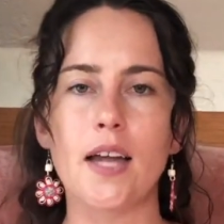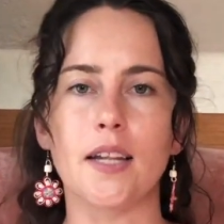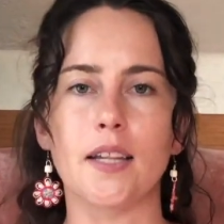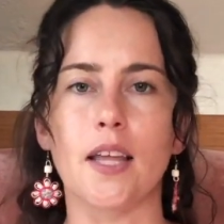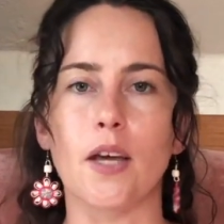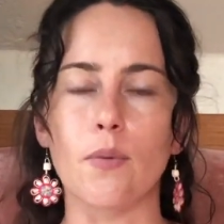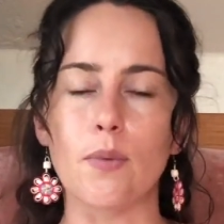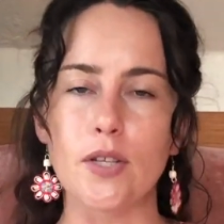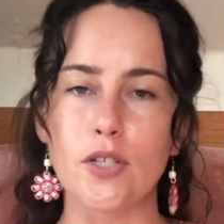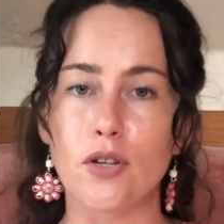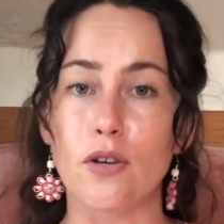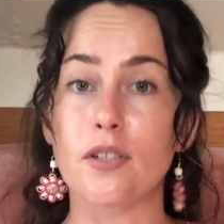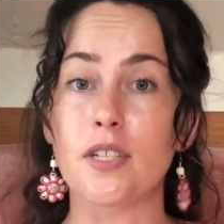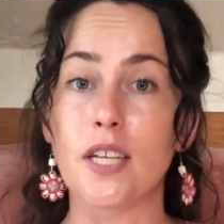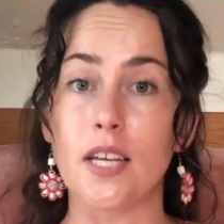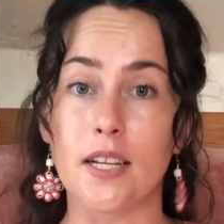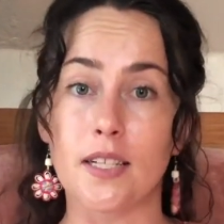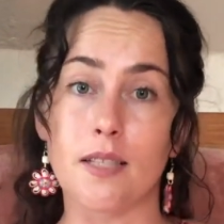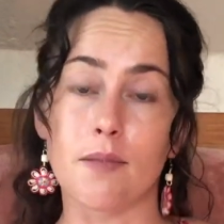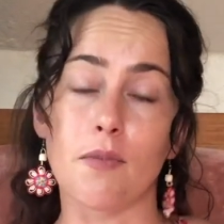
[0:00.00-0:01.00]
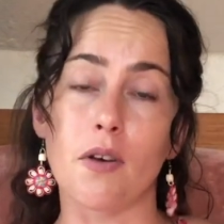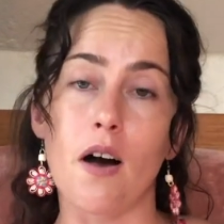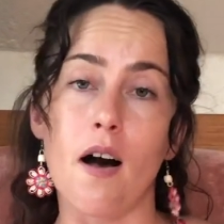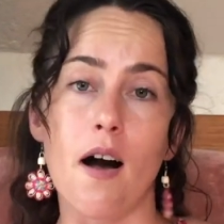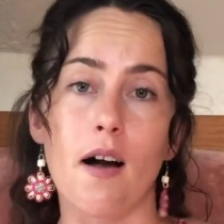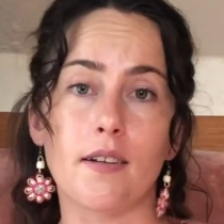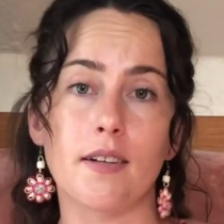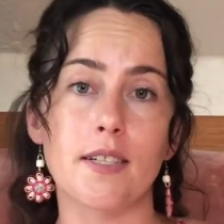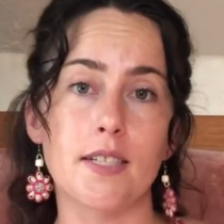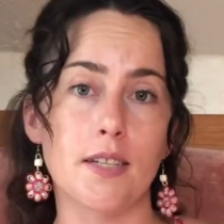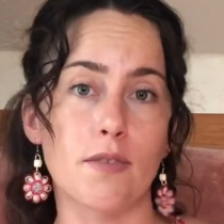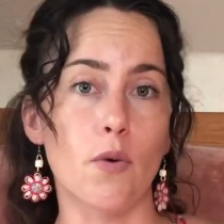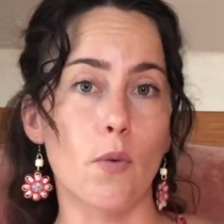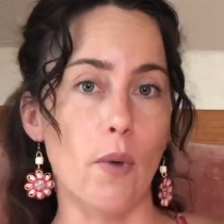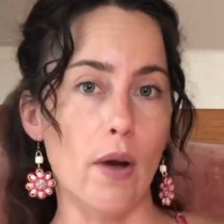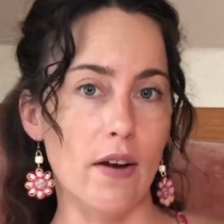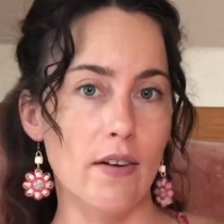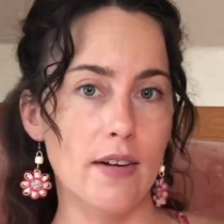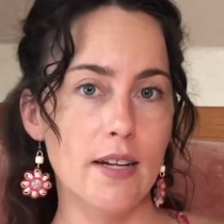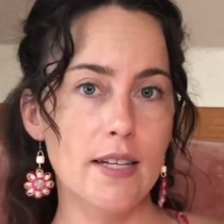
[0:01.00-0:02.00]
And like, we start to get some cognitive
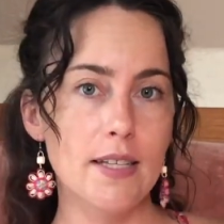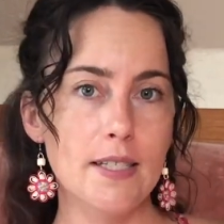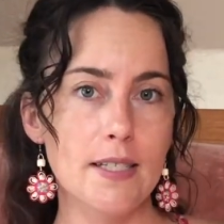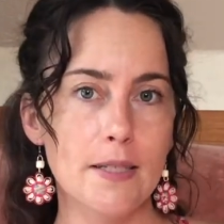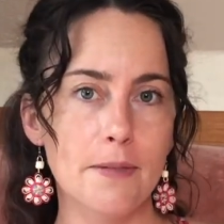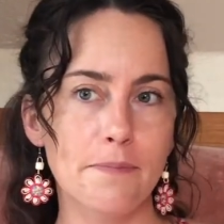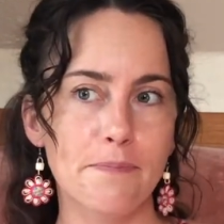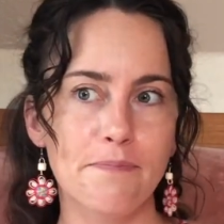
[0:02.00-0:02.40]
awareness,